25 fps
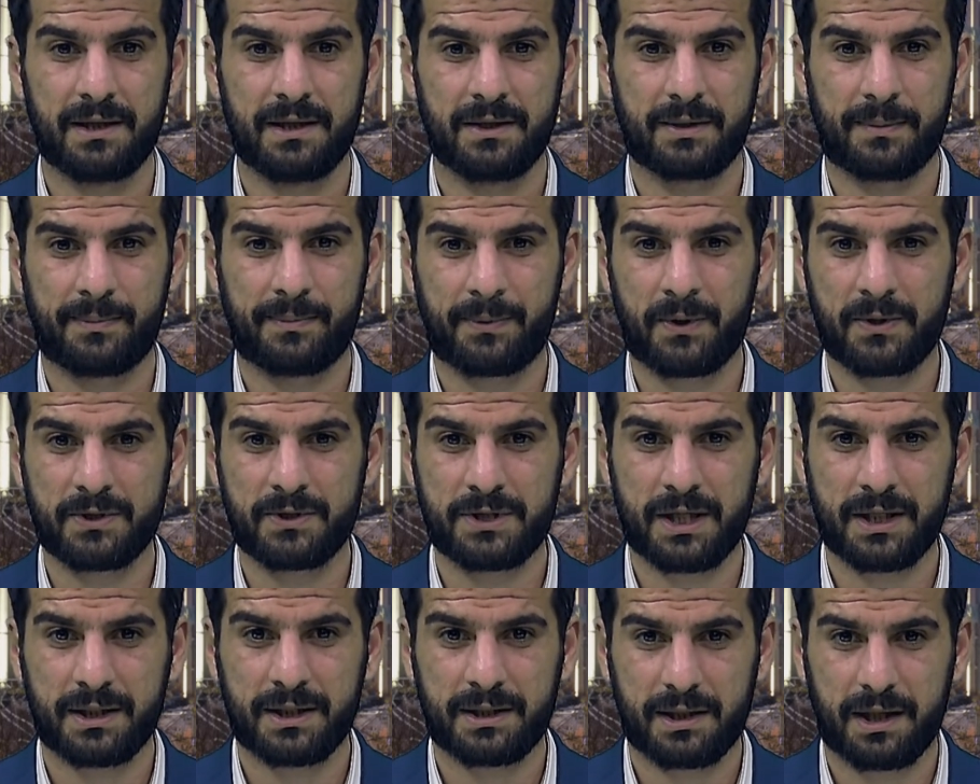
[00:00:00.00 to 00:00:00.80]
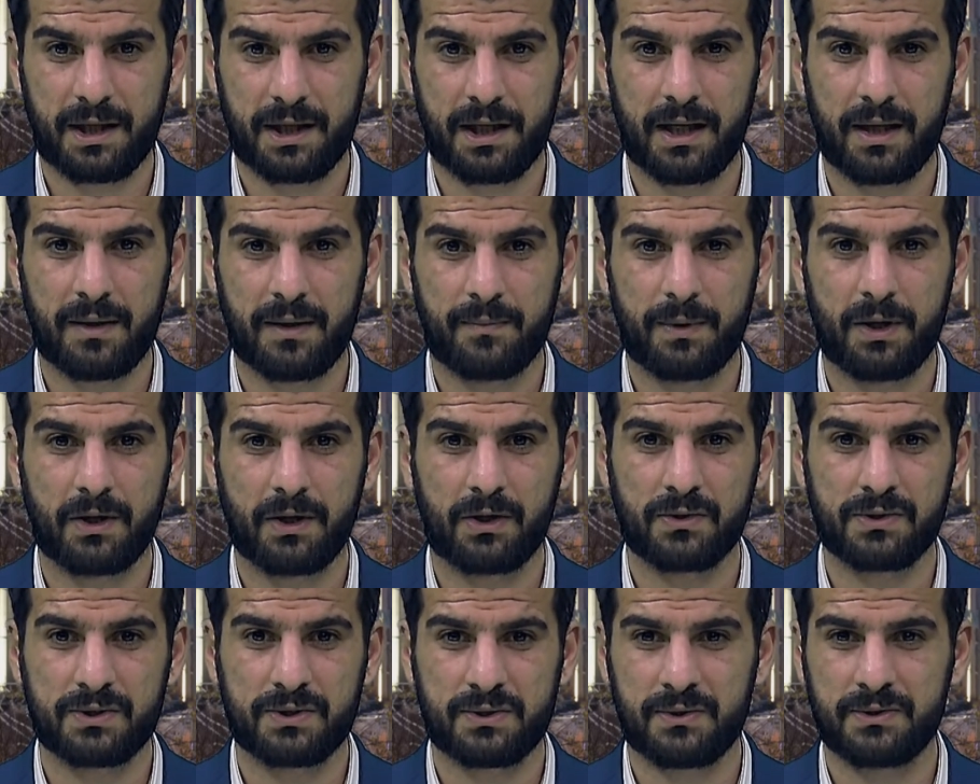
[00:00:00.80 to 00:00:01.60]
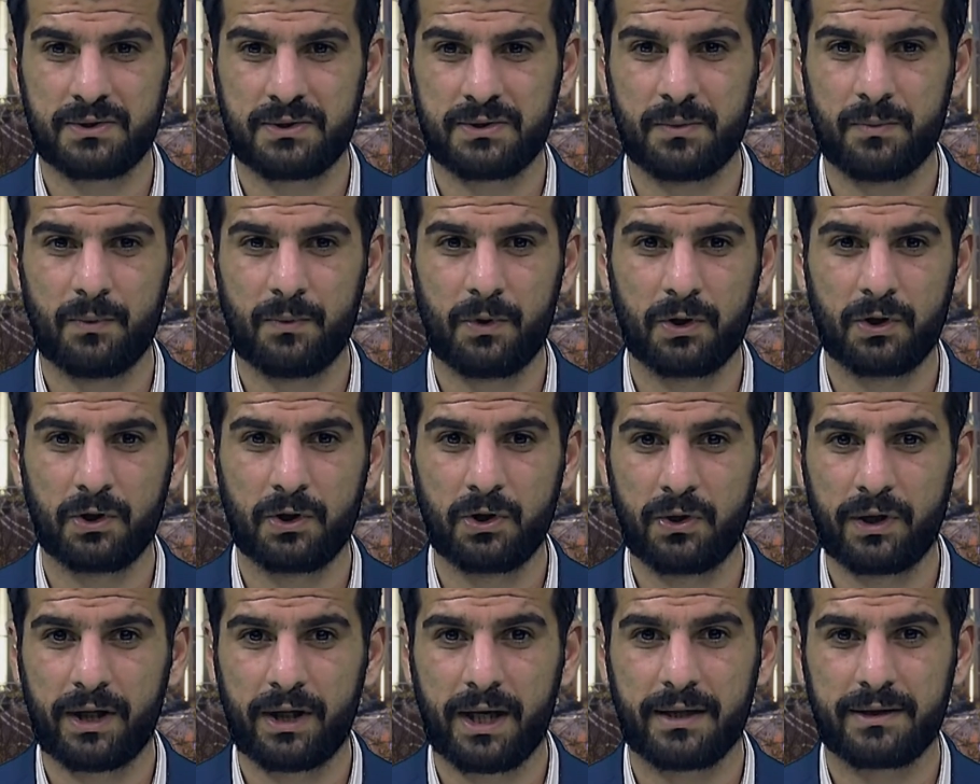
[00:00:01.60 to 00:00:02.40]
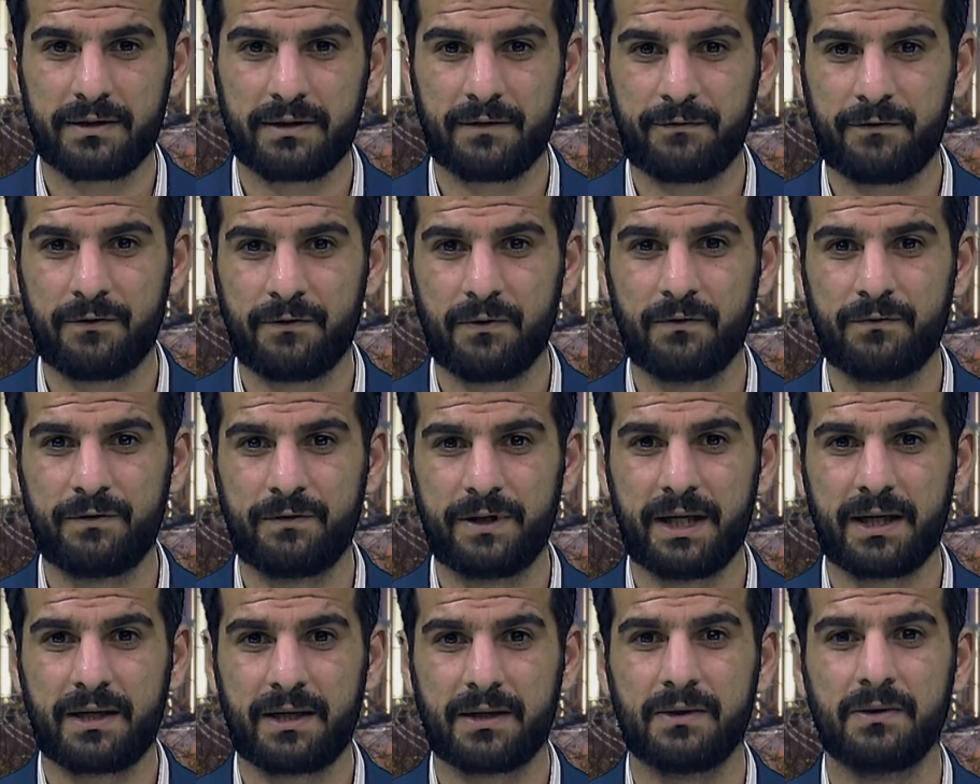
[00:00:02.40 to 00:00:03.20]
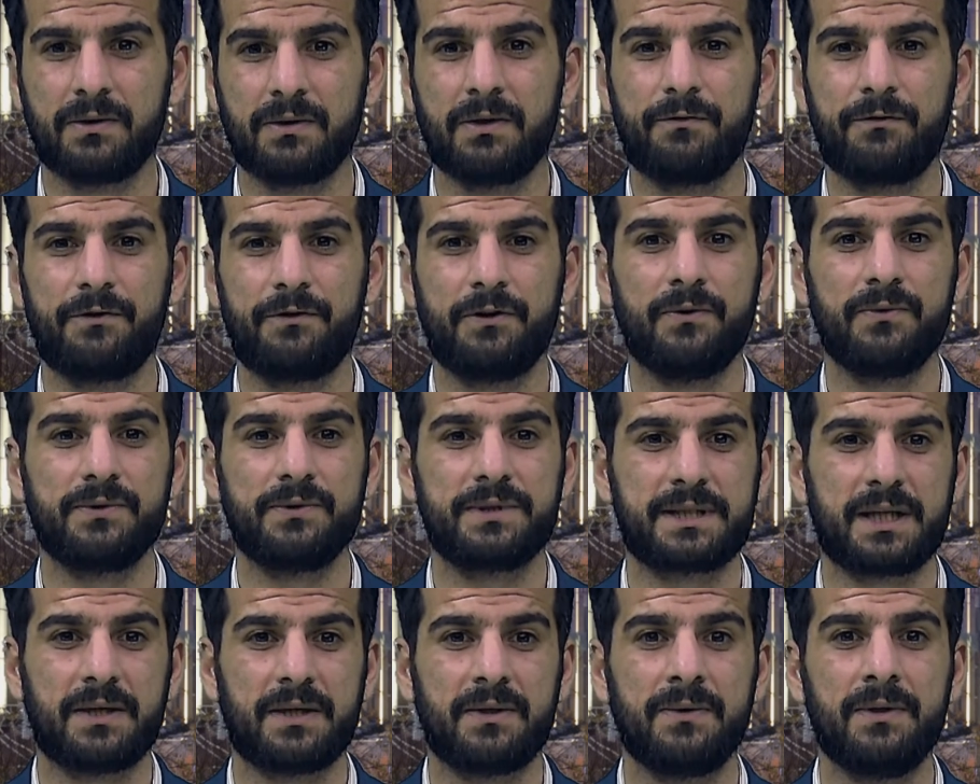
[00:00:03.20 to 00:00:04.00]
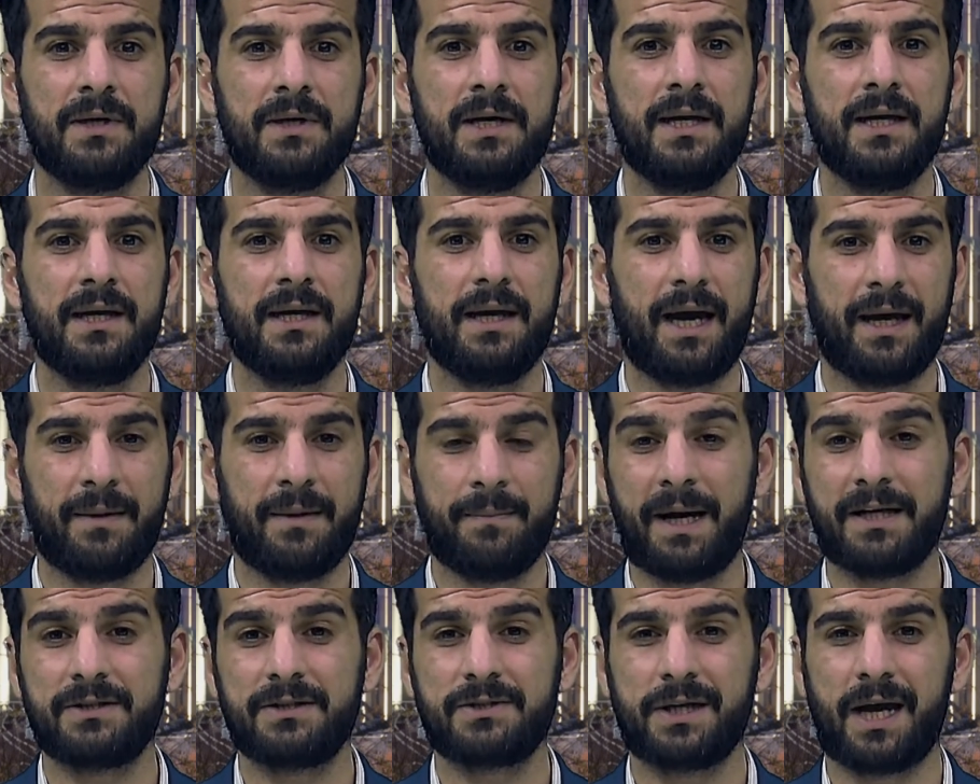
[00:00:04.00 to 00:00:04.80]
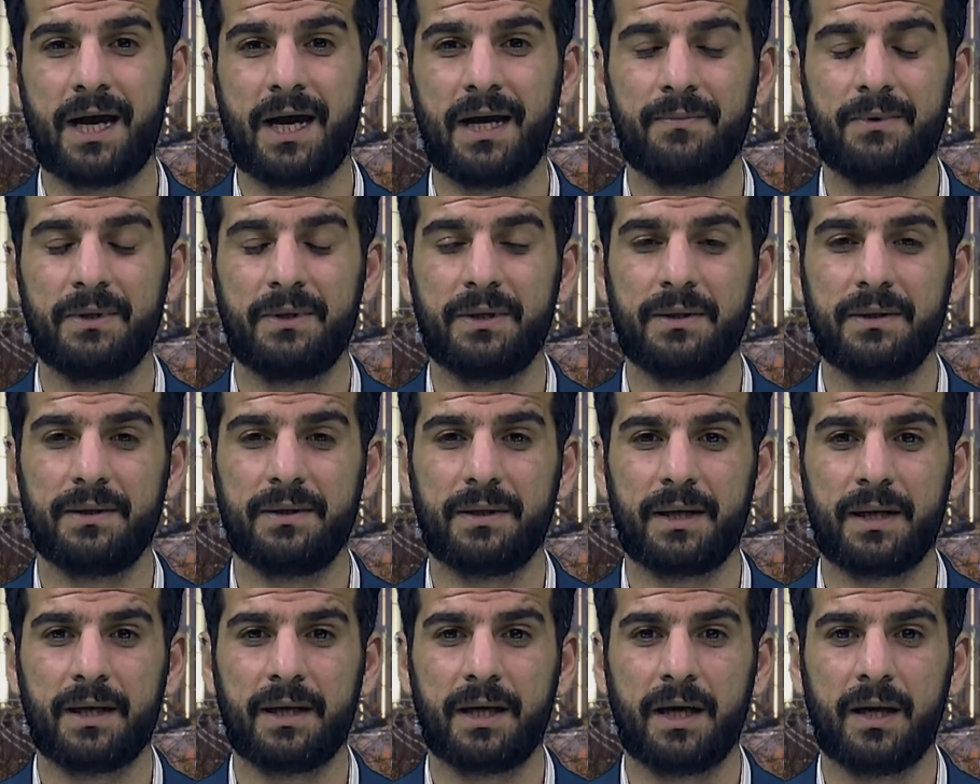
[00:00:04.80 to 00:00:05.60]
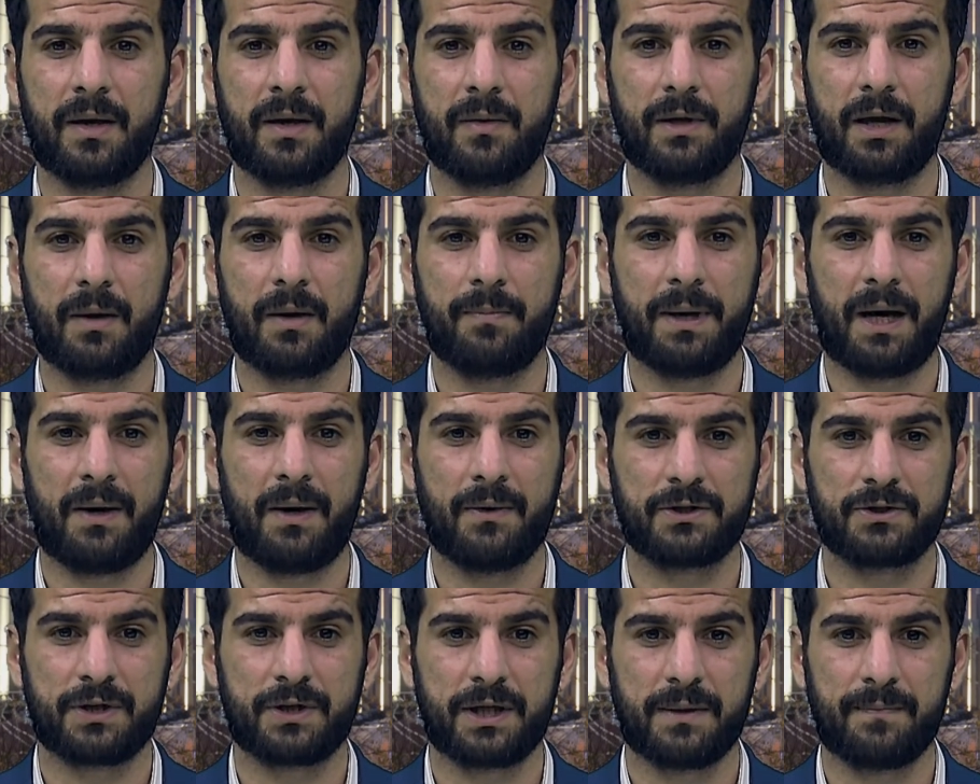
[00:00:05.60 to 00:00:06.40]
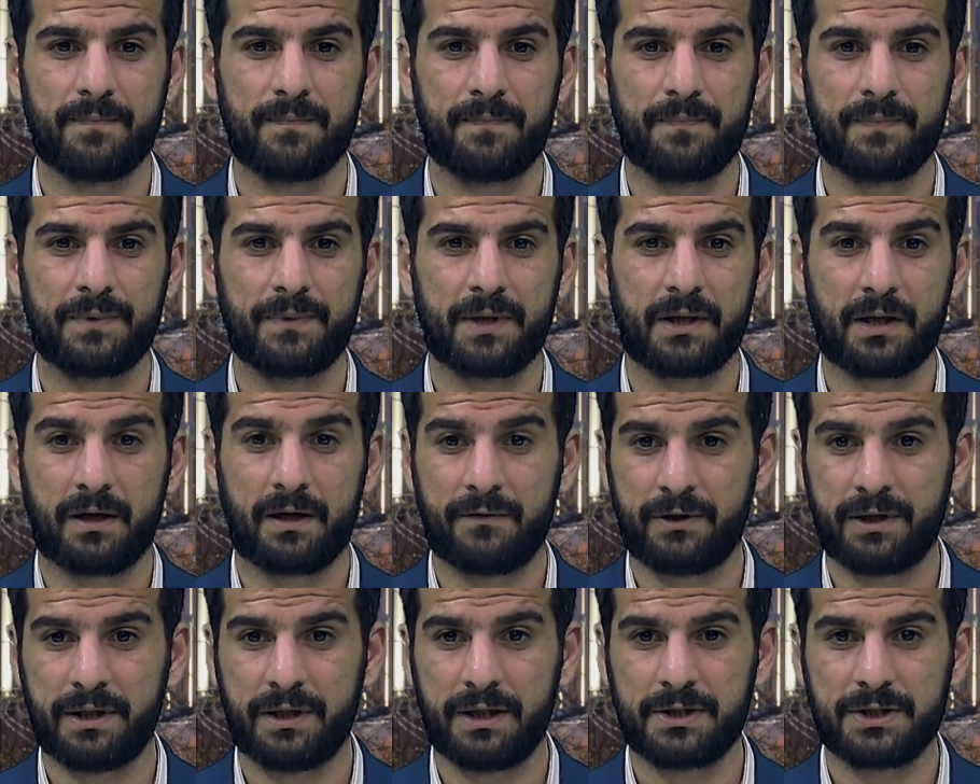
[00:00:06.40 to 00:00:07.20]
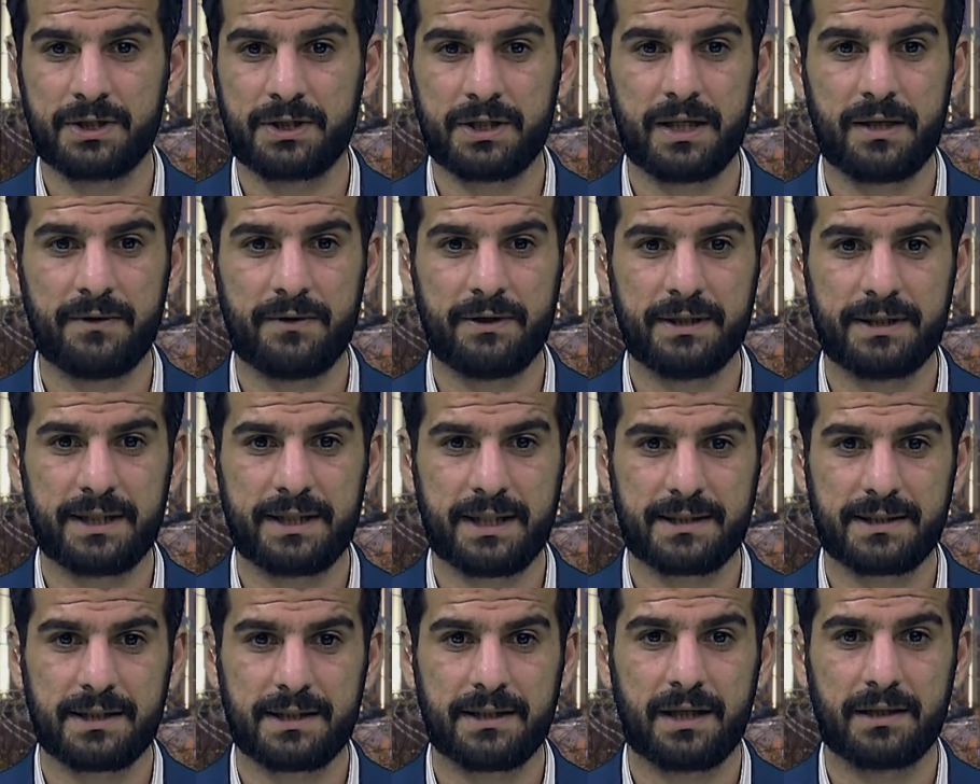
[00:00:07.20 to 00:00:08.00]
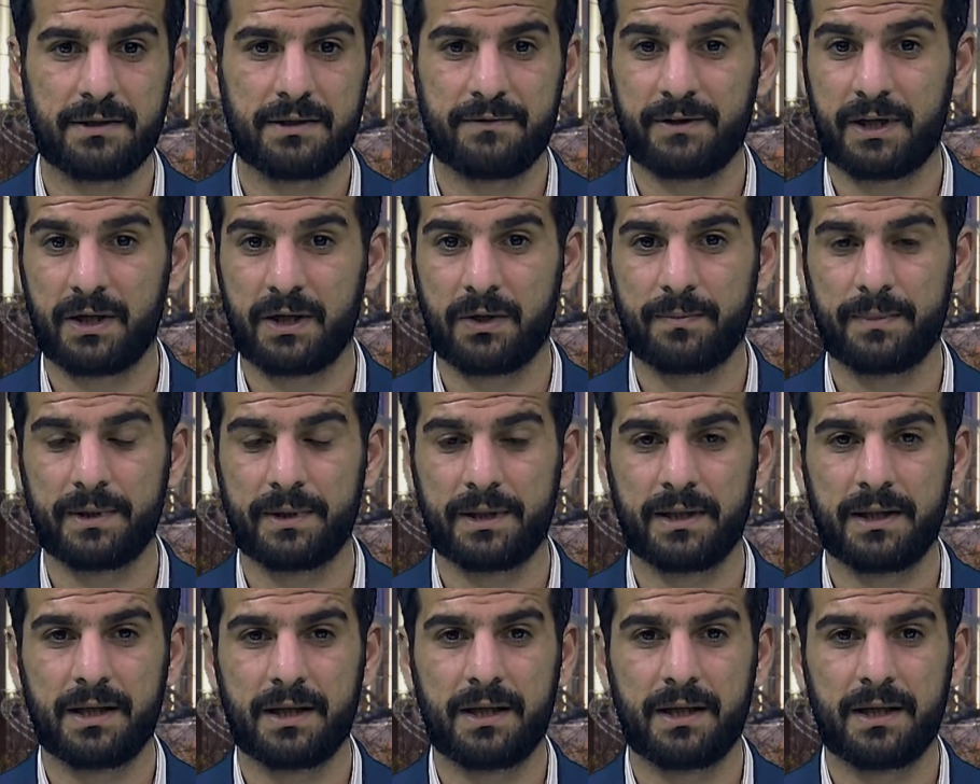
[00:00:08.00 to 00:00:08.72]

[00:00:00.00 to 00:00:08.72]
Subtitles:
The project, a consortium, will look at the full vehicle fuel cell and battery hybrid powertrain, covering engineering, testing, and development.